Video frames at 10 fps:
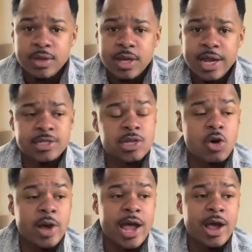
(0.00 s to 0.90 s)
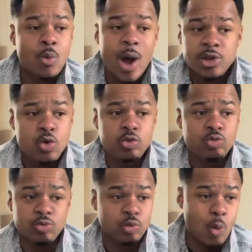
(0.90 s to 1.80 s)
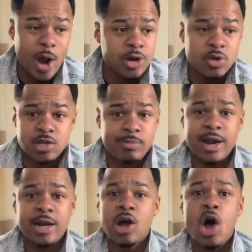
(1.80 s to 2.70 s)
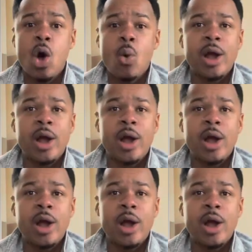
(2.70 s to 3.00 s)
And so while you waiting on somebody to call,